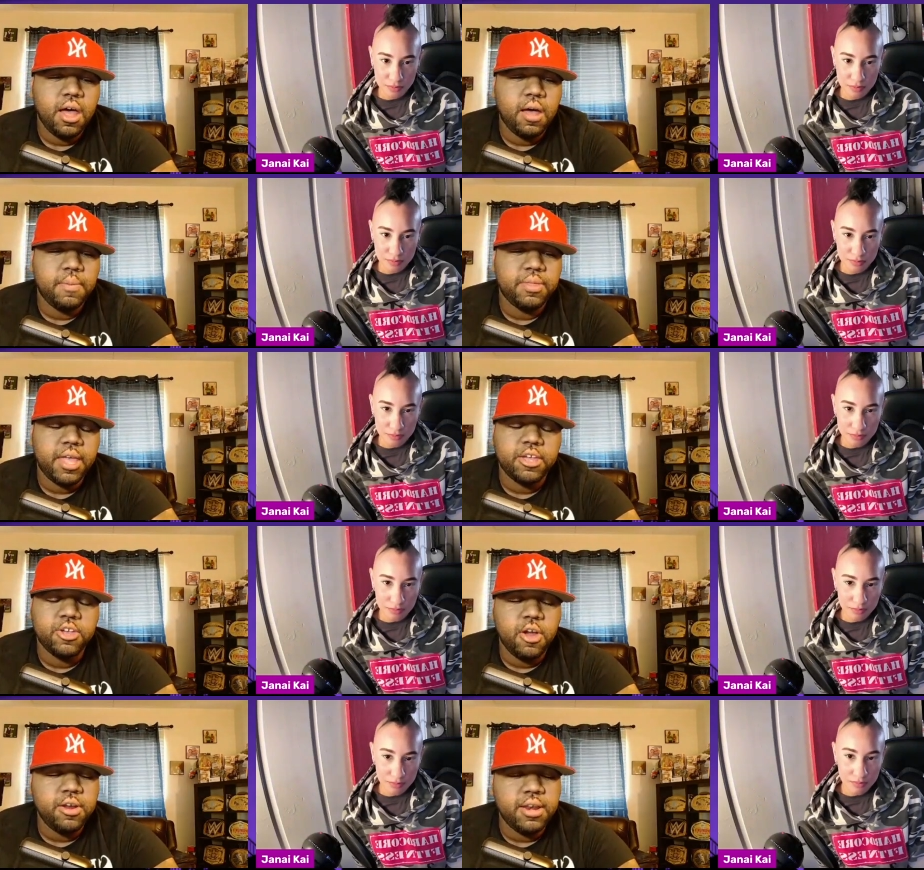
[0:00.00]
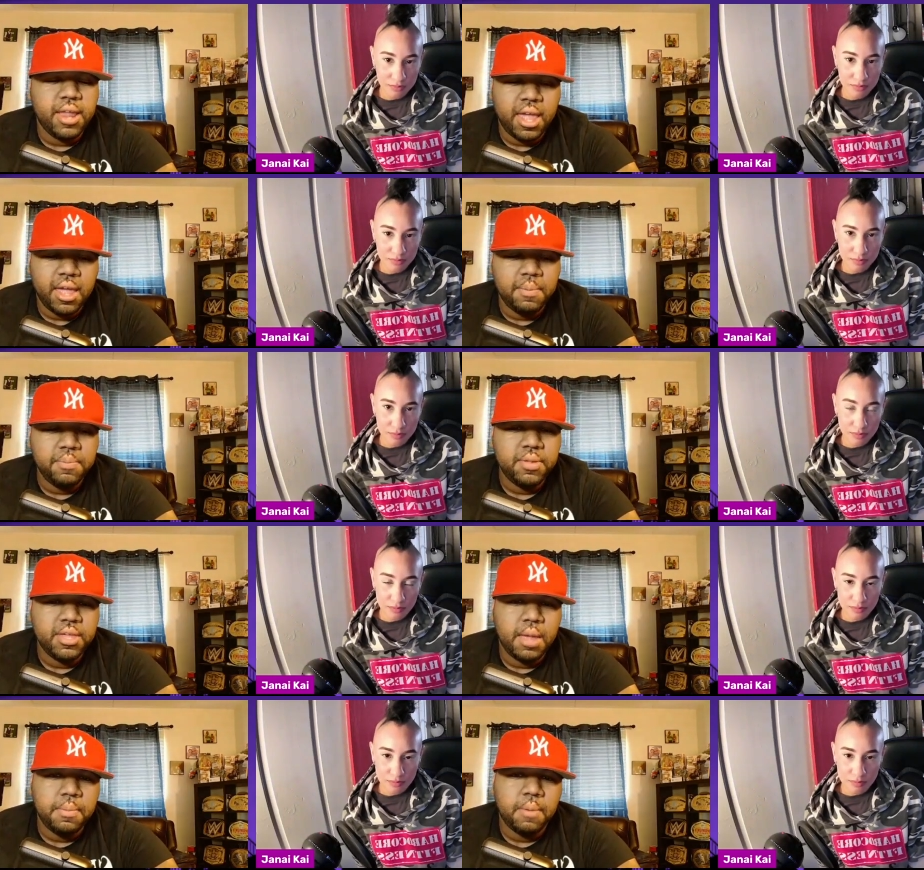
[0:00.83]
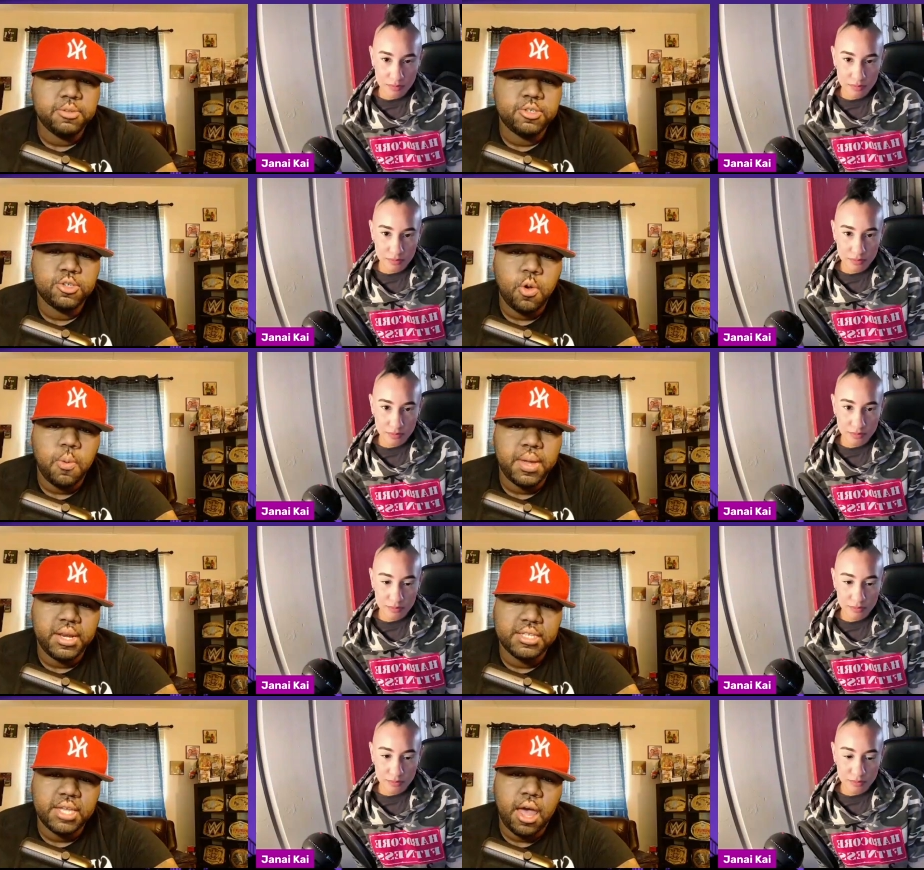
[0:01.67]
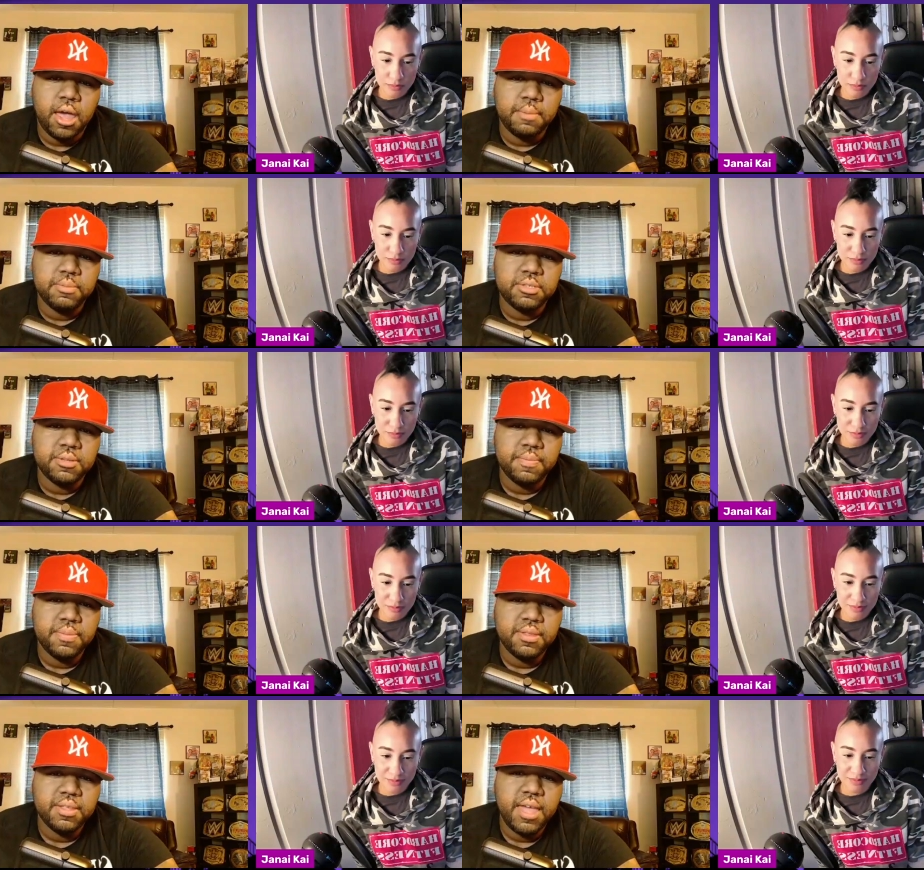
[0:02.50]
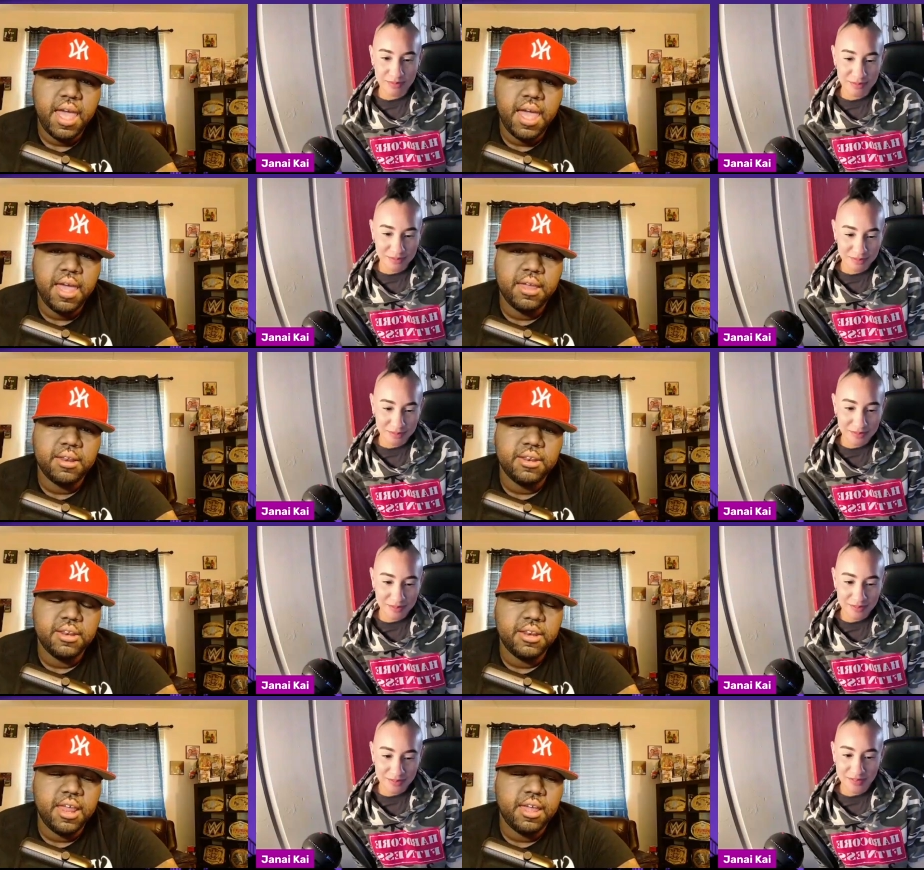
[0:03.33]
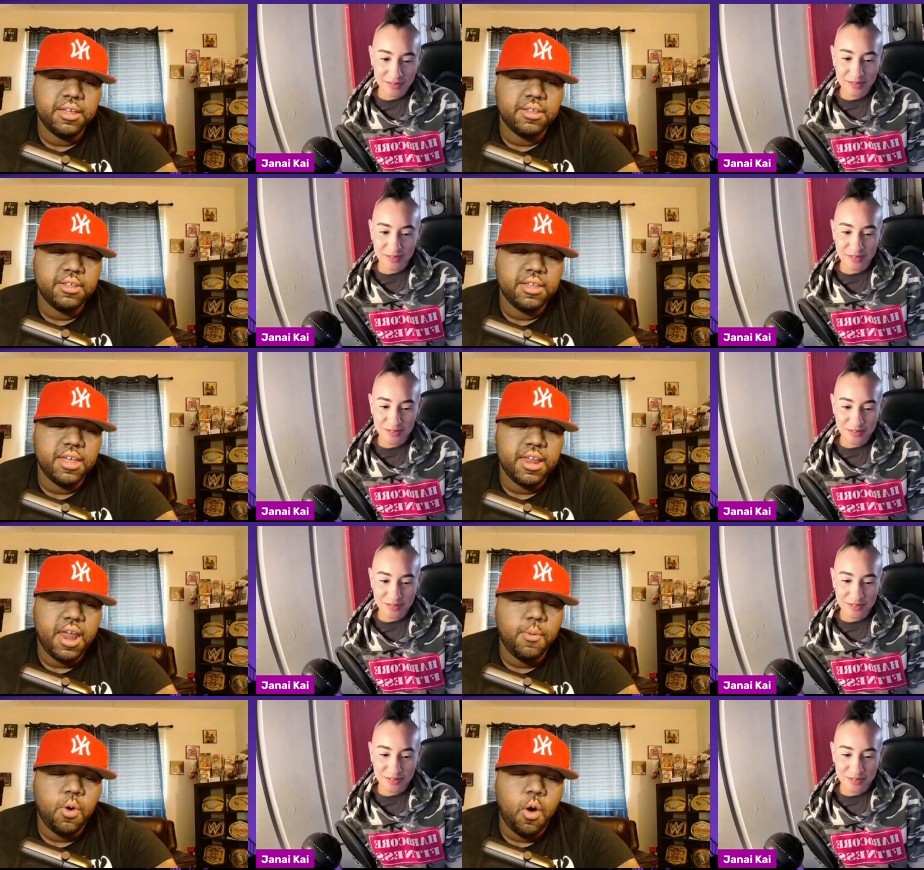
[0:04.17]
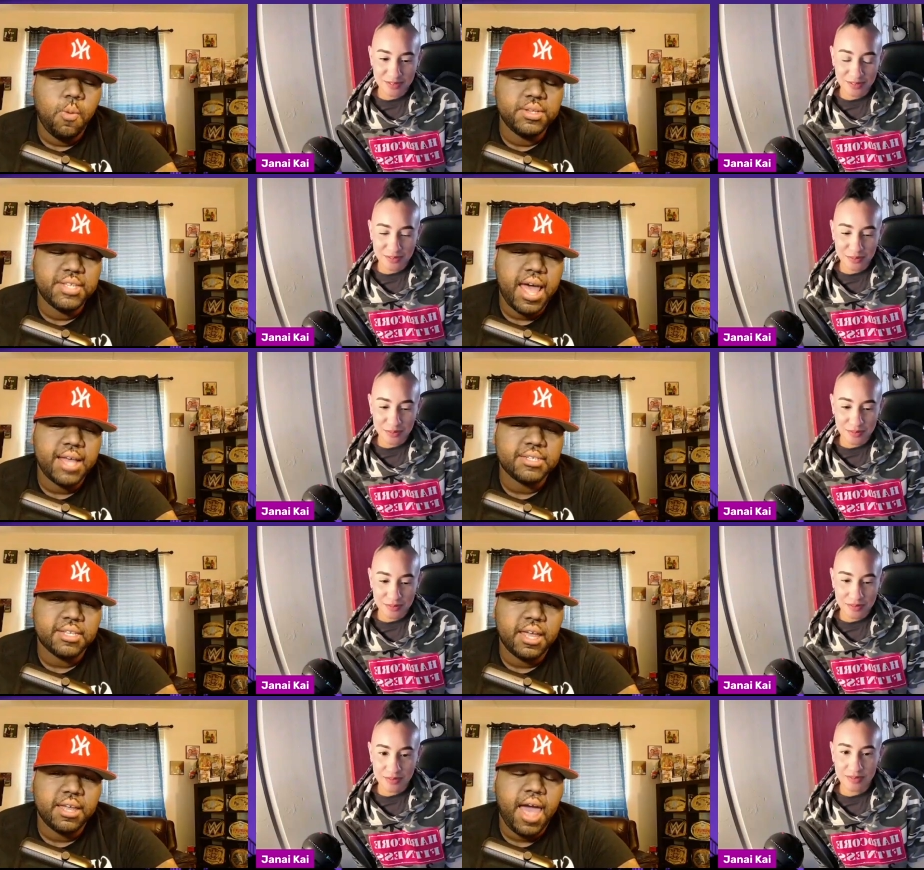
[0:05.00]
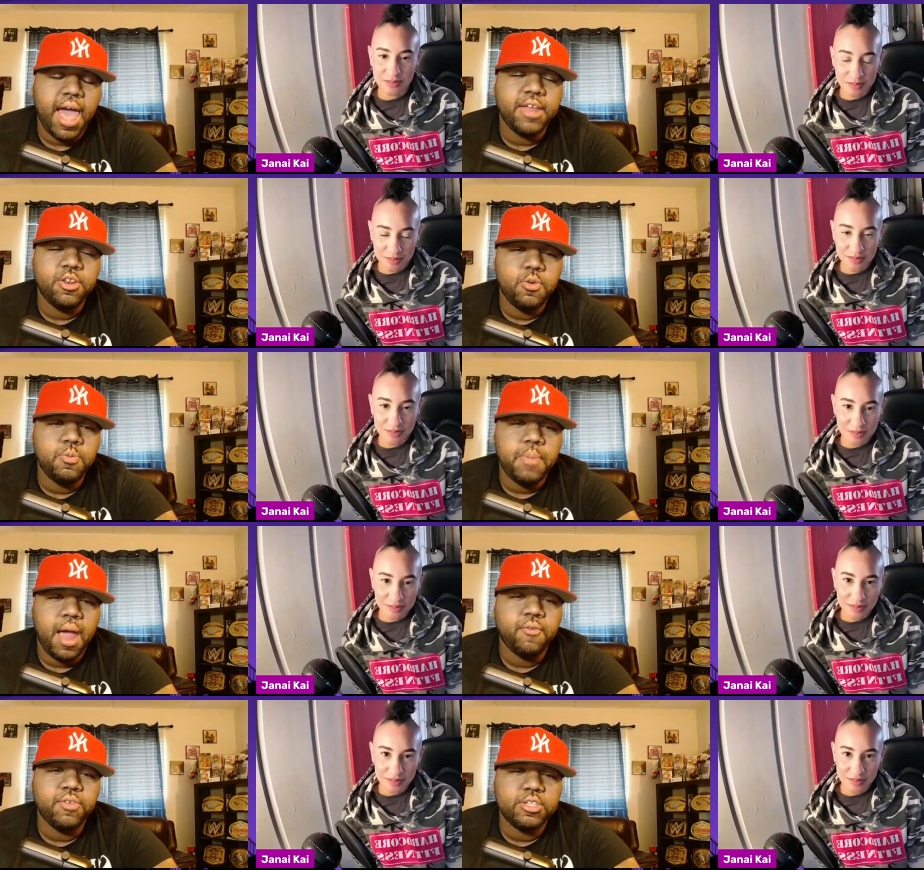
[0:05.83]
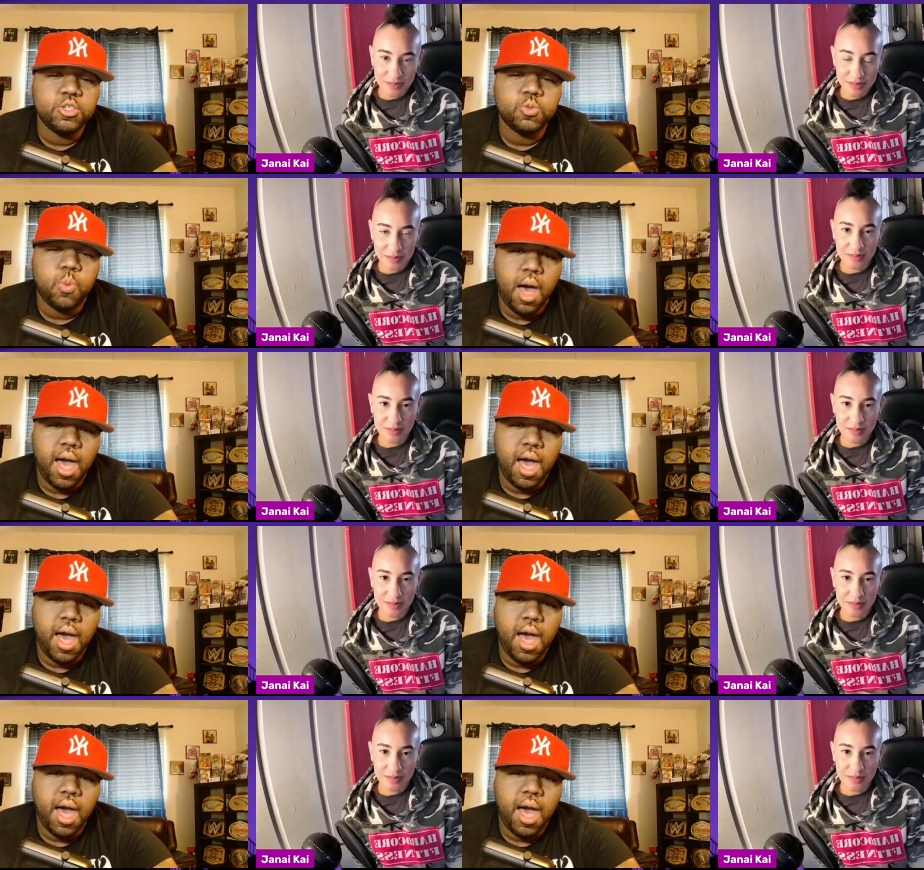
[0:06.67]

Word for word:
Speaker 1: um like your name came up so many times and they and i will always ask like i knew my reasons